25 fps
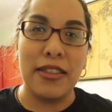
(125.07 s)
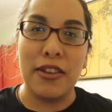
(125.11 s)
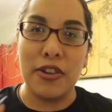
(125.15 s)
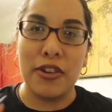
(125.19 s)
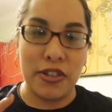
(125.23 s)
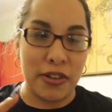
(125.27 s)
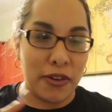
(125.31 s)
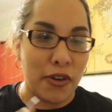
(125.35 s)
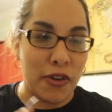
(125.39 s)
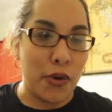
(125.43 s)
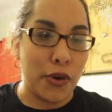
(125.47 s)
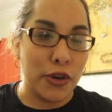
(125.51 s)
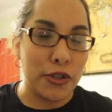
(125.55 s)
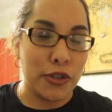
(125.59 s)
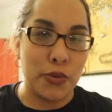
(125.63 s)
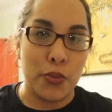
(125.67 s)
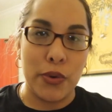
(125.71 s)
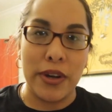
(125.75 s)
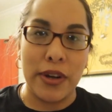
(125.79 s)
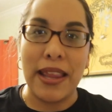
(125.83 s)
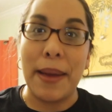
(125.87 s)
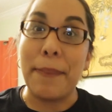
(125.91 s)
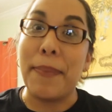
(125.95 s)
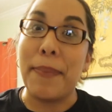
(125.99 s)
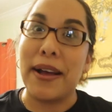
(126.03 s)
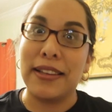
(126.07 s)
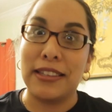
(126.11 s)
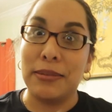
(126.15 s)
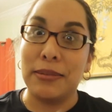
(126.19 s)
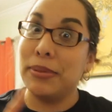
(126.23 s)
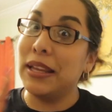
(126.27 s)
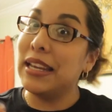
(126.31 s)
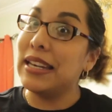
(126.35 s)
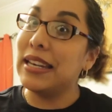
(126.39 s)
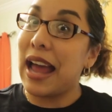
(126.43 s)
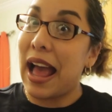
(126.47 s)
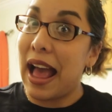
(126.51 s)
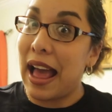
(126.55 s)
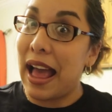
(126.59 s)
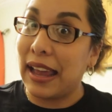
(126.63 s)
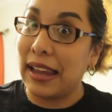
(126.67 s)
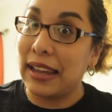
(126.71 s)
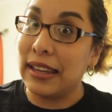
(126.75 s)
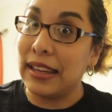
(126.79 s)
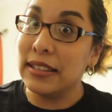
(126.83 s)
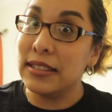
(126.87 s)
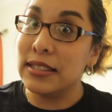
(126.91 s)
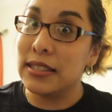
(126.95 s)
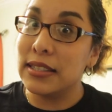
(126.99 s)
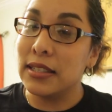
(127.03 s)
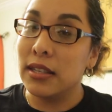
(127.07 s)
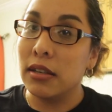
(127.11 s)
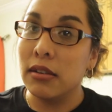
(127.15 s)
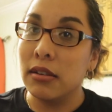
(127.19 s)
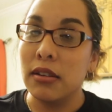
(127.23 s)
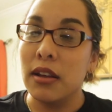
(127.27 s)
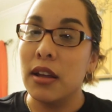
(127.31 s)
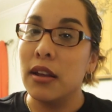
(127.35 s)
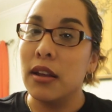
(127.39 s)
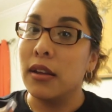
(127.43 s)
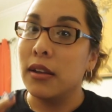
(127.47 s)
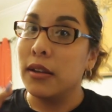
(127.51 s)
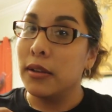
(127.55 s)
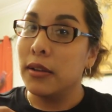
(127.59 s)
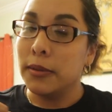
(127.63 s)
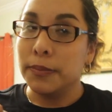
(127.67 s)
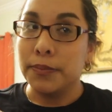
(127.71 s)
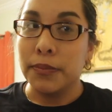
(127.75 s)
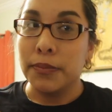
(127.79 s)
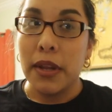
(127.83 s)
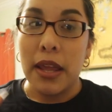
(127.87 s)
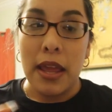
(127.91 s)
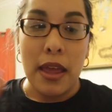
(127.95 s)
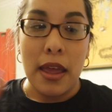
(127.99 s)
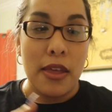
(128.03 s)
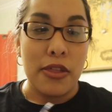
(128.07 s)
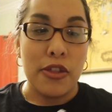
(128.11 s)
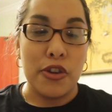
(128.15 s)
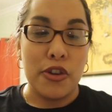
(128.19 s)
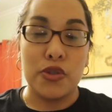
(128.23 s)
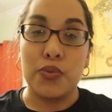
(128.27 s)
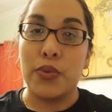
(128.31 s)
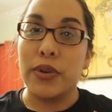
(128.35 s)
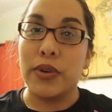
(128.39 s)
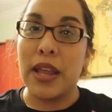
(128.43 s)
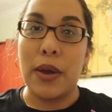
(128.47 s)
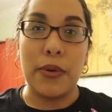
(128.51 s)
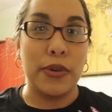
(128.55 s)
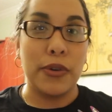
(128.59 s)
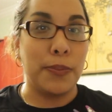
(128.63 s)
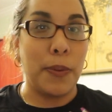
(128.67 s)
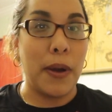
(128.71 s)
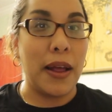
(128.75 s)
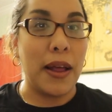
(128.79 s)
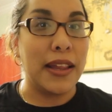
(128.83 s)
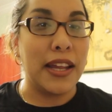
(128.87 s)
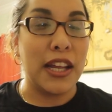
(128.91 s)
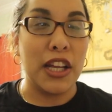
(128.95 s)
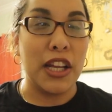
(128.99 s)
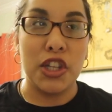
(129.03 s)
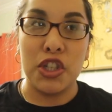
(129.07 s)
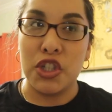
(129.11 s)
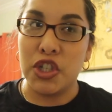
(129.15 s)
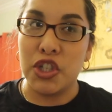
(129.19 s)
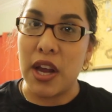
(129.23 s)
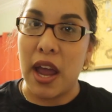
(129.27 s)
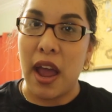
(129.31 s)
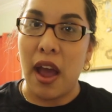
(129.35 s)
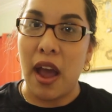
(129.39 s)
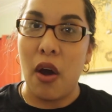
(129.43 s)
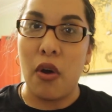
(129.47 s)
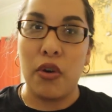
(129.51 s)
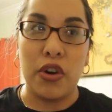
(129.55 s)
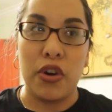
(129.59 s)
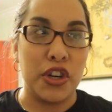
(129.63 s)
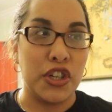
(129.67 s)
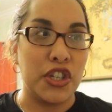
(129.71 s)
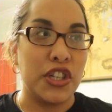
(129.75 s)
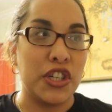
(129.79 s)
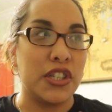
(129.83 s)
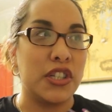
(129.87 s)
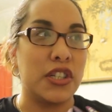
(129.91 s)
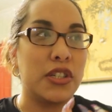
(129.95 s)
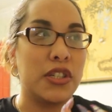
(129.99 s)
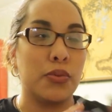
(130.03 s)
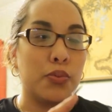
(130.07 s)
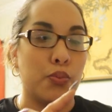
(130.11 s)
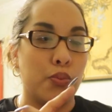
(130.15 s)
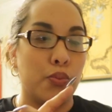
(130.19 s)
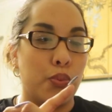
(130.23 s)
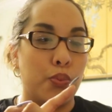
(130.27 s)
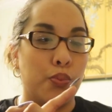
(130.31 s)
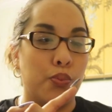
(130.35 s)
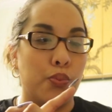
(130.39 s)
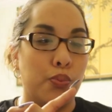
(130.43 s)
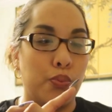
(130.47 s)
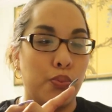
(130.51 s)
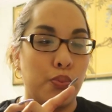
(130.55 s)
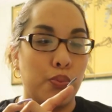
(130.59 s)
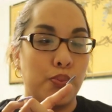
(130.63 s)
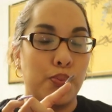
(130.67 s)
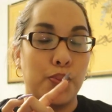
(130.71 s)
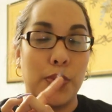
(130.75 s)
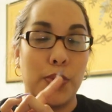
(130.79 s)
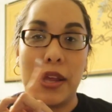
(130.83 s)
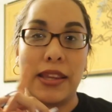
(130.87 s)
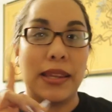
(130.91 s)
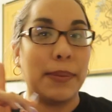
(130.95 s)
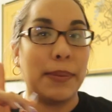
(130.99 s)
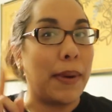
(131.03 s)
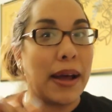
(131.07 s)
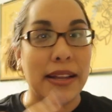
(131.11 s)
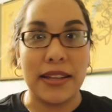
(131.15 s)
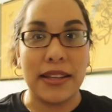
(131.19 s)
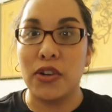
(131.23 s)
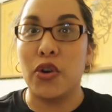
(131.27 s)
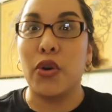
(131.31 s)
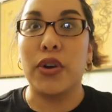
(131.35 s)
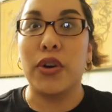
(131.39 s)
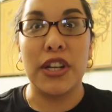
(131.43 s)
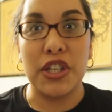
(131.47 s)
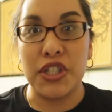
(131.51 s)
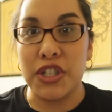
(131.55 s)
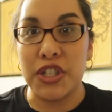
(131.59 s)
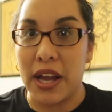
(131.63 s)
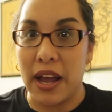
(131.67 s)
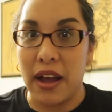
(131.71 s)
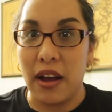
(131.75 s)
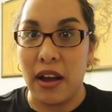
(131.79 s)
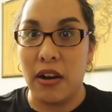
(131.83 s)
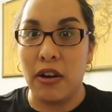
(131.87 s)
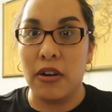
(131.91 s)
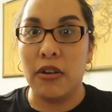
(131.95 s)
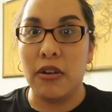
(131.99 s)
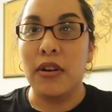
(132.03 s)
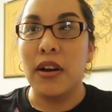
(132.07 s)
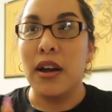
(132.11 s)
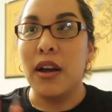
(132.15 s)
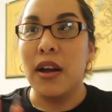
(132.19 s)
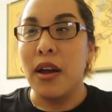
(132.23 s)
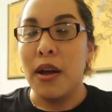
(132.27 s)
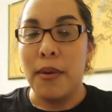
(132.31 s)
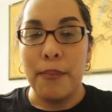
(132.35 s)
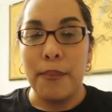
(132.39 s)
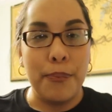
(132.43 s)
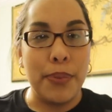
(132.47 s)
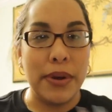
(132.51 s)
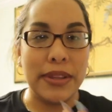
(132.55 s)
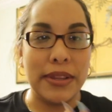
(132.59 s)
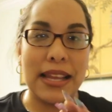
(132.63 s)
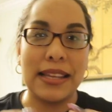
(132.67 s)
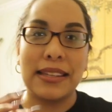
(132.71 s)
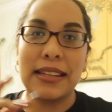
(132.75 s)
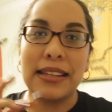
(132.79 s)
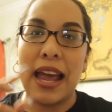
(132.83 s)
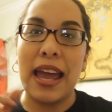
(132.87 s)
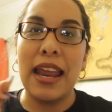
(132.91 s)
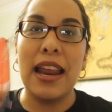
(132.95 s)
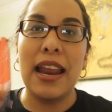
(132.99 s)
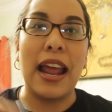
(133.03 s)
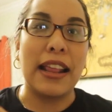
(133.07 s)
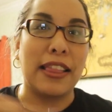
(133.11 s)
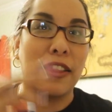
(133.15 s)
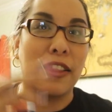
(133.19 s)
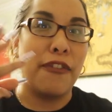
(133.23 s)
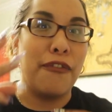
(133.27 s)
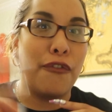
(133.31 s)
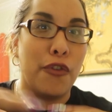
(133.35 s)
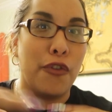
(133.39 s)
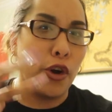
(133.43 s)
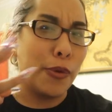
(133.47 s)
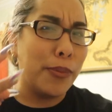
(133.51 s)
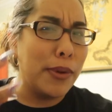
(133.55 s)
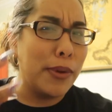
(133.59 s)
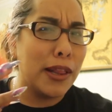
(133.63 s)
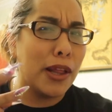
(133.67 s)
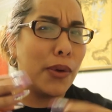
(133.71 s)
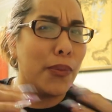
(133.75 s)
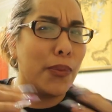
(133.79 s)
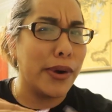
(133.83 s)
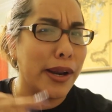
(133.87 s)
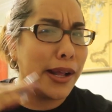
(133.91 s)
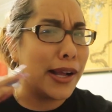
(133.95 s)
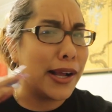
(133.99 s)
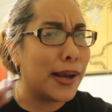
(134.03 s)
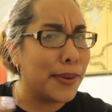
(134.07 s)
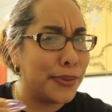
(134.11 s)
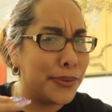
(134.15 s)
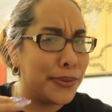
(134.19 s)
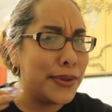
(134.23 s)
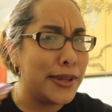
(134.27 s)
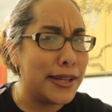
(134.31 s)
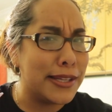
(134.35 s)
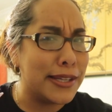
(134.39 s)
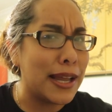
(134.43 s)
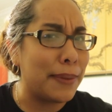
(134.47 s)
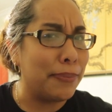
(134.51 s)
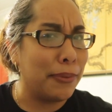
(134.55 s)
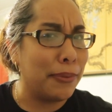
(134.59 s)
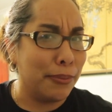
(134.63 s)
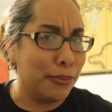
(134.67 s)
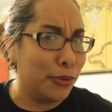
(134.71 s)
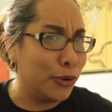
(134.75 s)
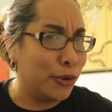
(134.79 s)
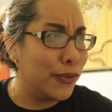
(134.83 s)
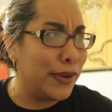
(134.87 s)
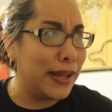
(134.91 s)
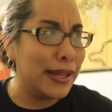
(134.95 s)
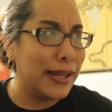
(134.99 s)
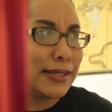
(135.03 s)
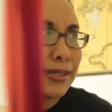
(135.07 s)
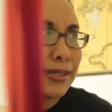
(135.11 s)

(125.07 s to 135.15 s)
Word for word: And there's, of course, one that possibly dies. There's one that was probably in jail or just is about to go to jail. But that's kind of like the formula when it comes to these type of movies.